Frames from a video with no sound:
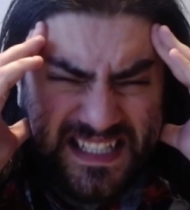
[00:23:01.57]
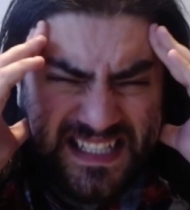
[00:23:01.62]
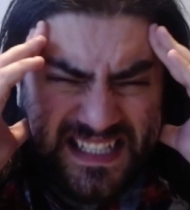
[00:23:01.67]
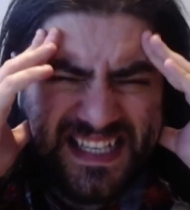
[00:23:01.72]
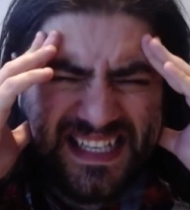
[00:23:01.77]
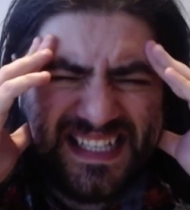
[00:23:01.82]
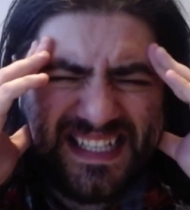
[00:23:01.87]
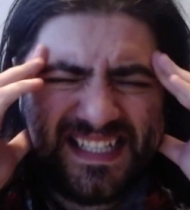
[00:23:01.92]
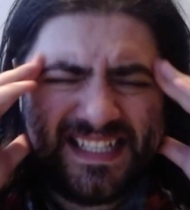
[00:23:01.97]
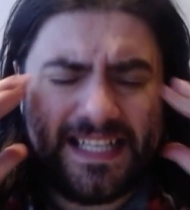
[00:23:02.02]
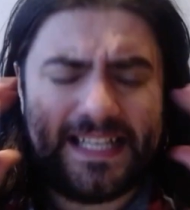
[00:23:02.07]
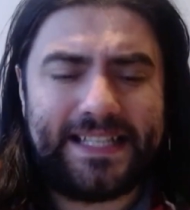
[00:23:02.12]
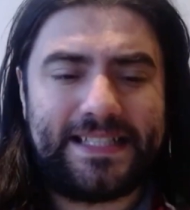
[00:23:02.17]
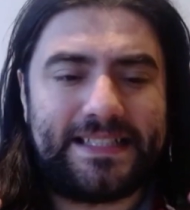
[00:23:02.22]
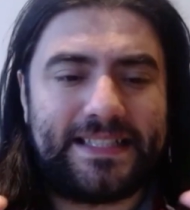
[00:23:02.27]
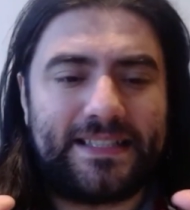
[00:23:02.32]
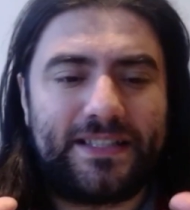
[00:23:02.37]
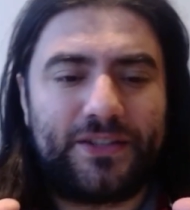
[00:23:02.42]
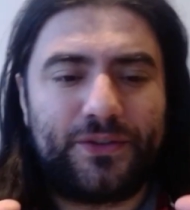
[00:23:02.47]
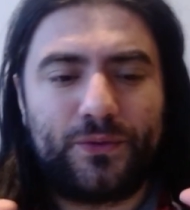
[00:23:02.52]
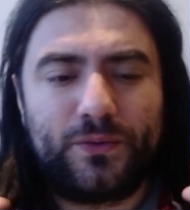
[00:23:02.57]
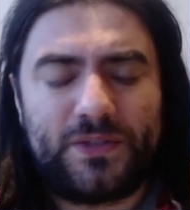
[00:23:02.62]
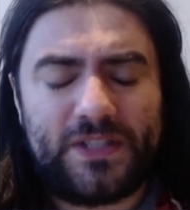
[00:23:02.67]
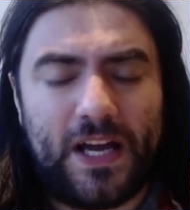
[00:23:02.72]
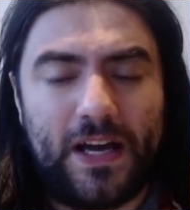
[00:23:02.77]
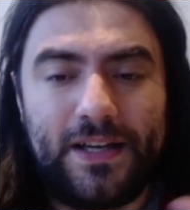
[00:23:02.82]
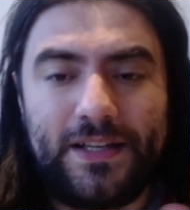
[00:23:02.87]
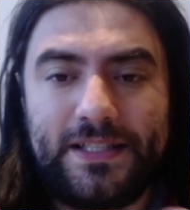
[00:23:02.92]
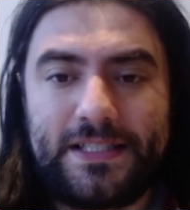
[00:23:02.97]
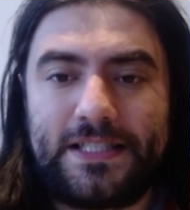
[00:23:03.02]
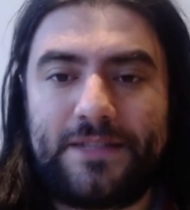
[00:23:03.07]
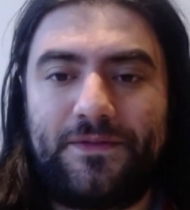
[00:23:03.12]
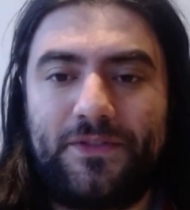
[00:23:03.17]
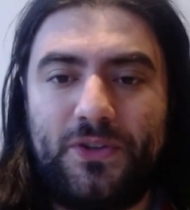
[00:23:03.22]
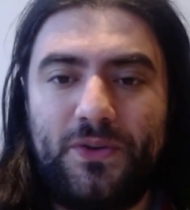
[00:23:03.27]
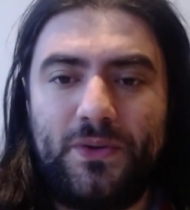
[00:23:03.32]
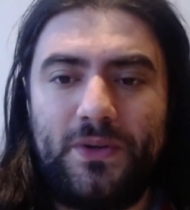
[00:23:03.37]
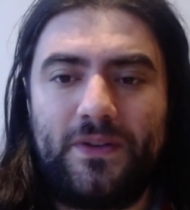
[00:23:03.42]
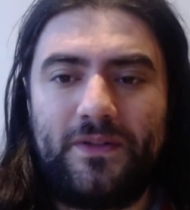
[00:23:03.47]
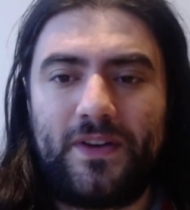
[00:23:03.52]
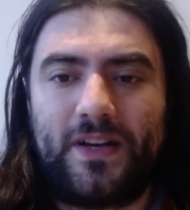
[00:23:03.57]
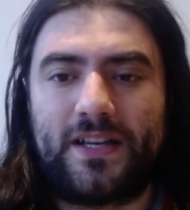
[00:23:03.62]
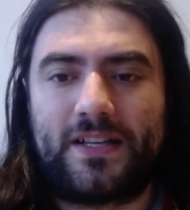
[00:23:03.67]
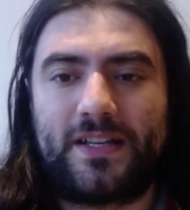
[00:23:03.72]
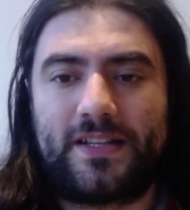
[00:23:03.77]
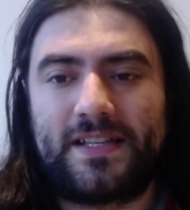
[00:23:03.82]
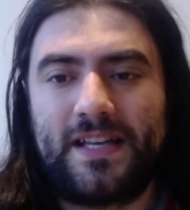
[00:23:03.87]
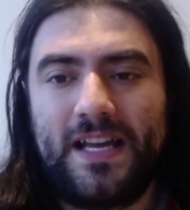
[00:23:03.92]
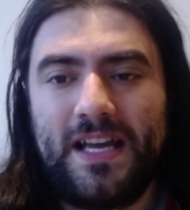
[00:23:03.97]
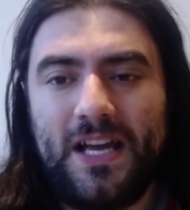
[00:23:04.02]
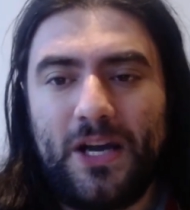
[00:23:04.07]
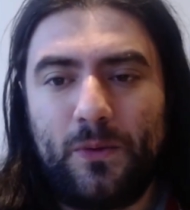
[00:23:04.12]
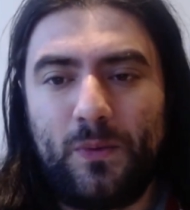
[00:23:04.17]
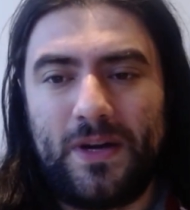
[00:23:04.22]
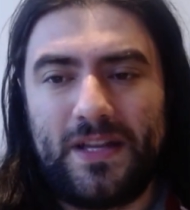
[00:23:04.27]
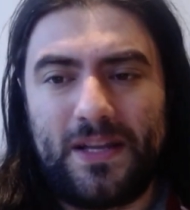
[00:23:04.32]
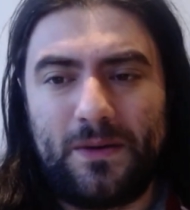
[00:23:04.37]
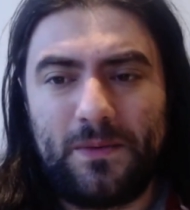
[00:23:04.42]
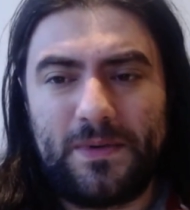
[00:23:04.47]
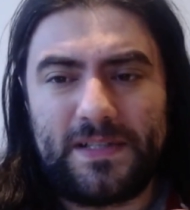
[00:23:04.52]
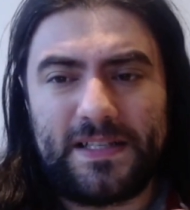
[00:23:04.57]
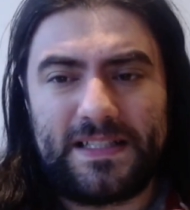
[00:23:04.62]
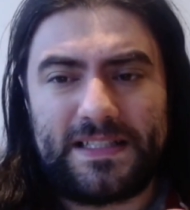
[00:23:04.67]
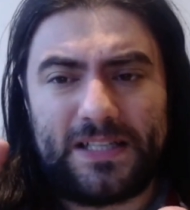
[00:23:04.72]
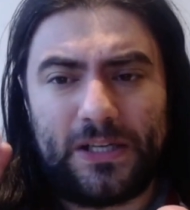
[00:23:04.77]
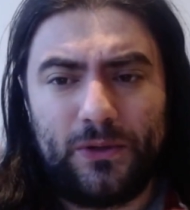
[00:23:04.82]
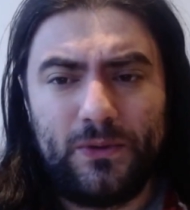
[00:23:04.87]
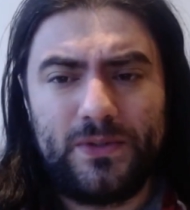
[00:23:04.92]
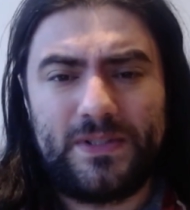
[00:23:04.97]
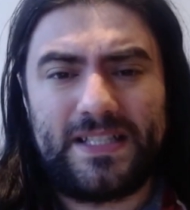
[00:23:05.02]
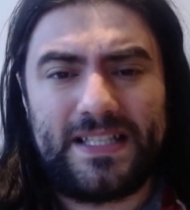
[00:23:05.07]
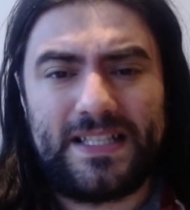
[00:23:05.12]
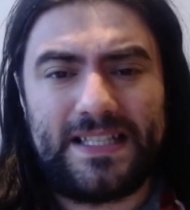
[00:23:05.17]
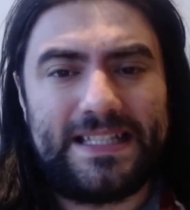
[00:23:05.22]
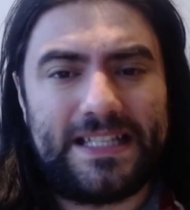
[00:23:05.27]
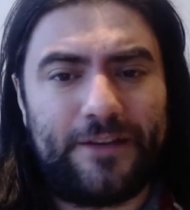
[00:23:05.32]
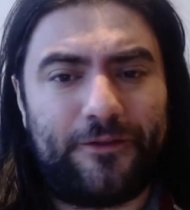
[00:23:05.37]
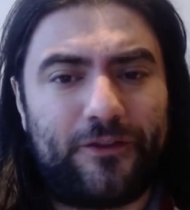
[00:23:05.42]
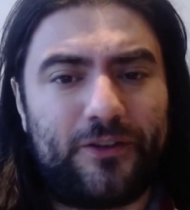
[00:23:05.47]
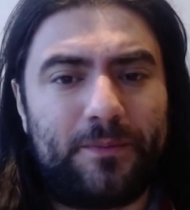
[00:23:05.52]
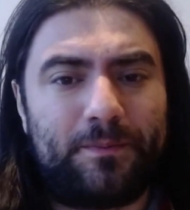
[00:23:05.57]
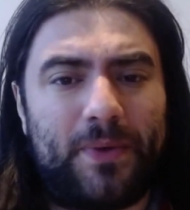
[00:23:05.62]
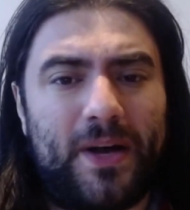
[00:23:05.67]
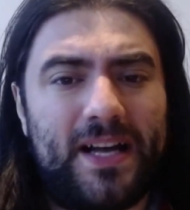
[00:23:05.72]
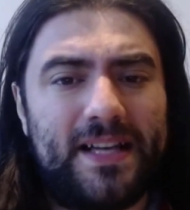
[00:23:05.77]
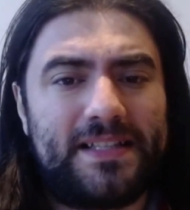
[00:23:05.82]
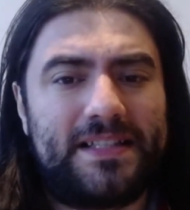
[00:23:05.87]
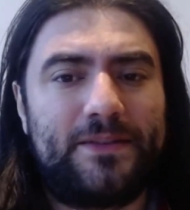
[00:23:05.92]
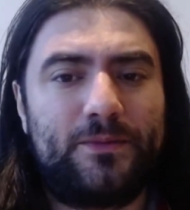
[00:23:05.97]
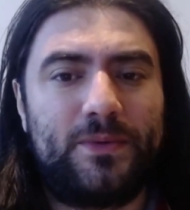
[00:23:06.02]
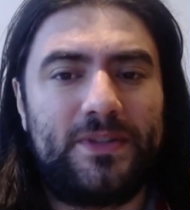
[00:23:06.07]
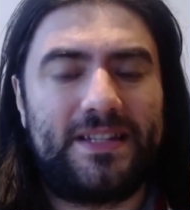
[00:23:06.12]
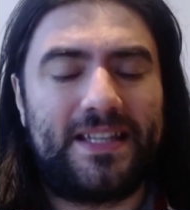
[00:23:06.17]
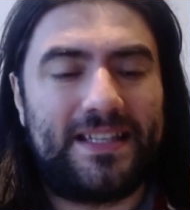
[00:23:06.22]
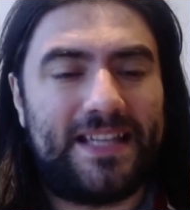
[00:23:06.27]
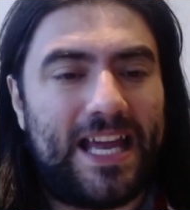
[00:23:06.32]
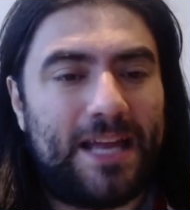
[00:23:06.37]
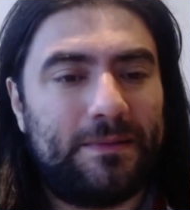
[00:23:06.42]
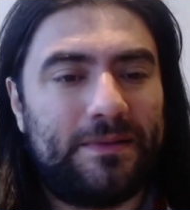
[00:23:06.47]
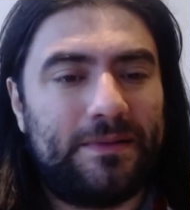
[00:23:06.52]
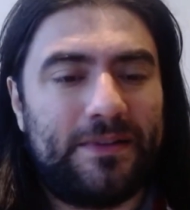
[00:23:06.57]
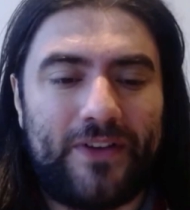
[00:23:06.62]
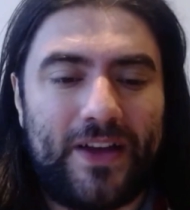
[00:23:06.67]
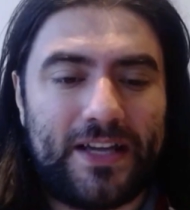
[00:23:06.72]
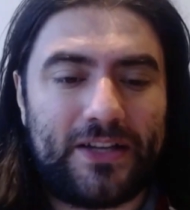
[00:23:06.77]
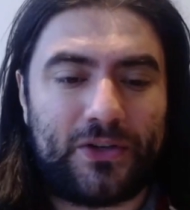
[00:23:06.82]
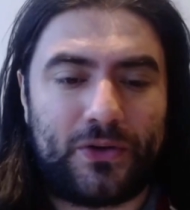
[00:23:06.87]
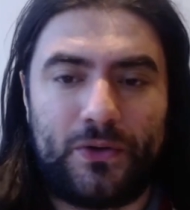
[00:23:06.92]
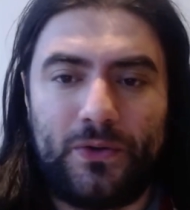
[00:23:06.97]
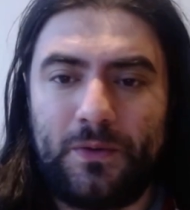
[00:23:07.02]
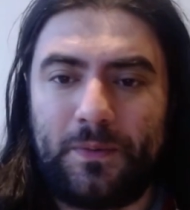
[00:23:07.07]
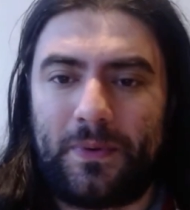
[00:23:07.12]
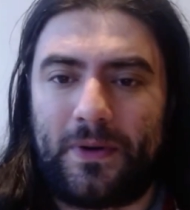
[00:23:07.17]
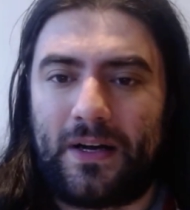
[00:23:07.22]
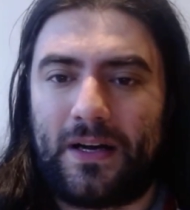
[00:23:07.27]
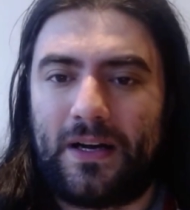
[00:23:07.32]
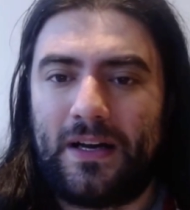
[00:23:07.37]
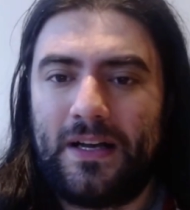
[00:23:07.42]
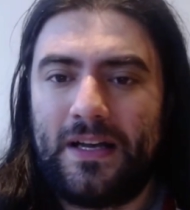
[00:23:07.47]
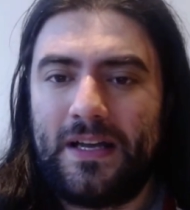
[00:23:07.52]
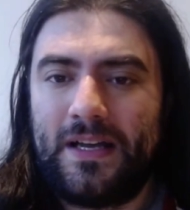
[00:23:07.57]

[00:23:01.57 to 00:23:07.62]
to exist in an alternative universe where there was a totally different person with the name Yvette Cooper.